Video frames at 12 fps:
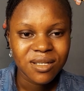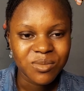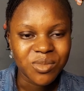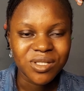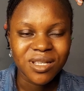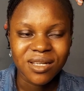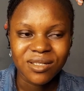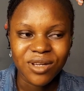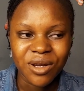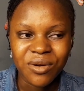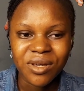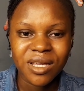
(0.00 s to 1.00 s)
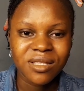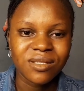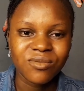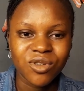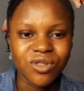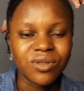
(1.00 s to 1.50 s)
But then you're not getting
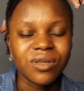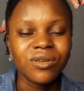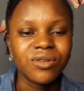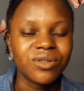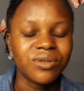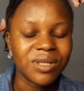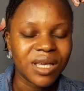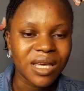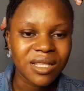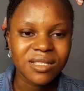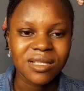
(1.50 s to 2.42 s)
what you think you should get.